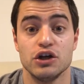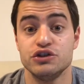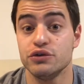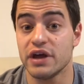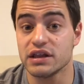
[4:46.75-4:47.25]

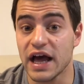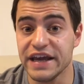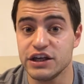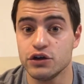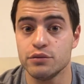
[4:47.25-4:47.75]
Do they
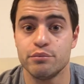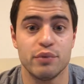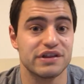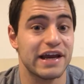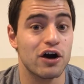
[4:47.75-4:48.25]
like you,
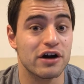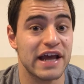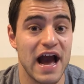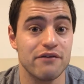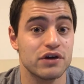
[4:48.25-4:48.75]
but they already
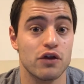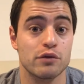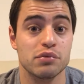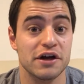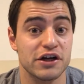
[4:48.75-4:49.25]
have another
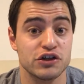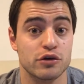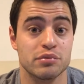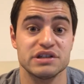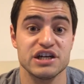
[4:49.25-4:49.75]
player in your
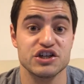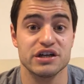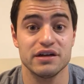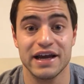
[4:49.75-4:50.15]
position